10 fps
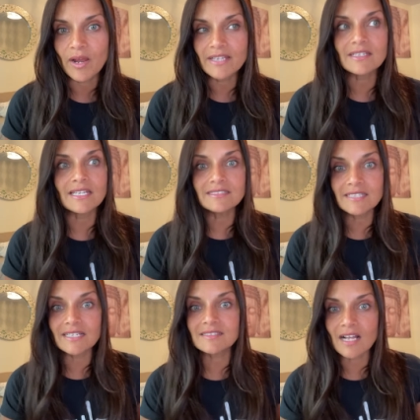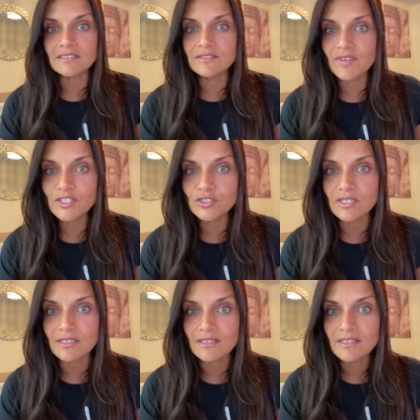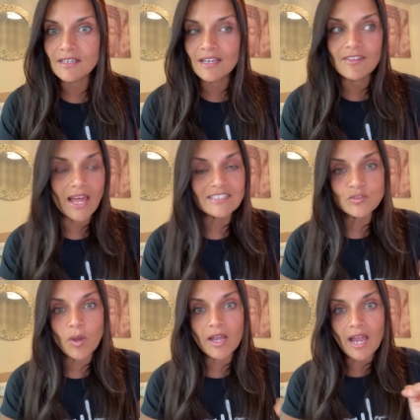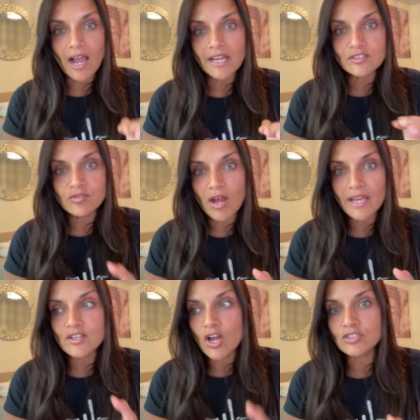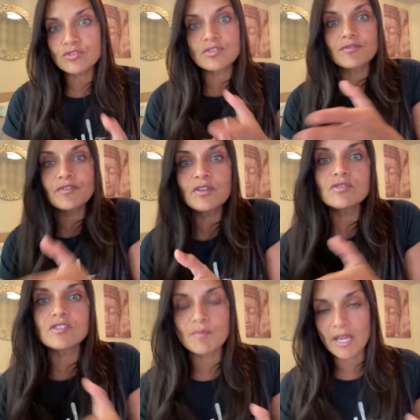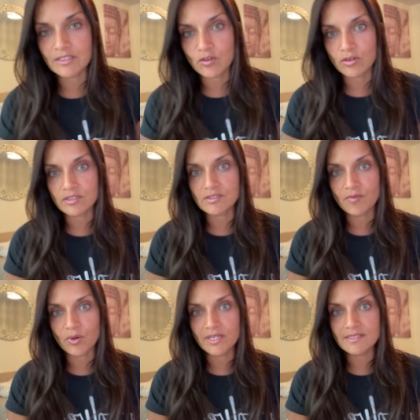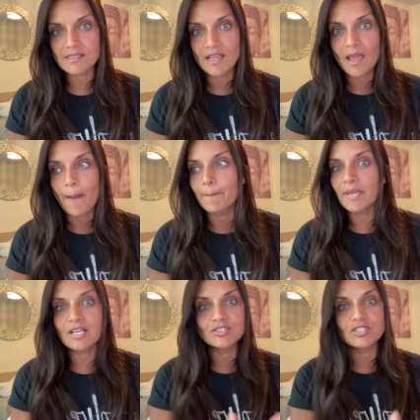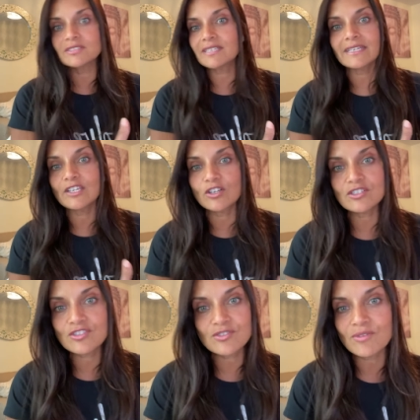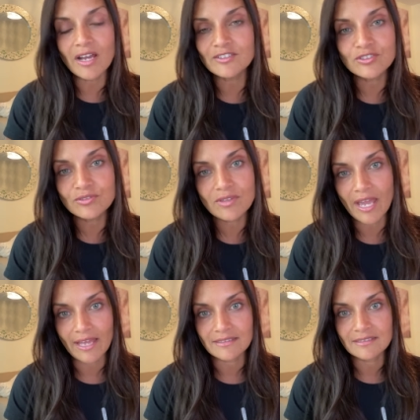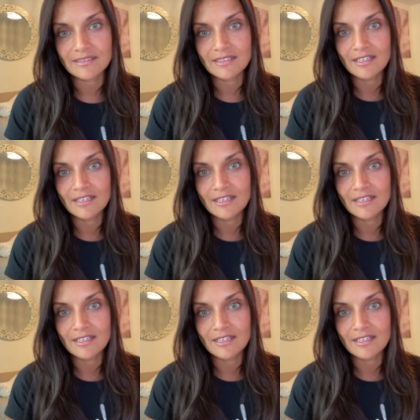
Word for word: right? It takes cultivation. That's why I try not to suffuse my daughter's voice because she'll take years to undo that.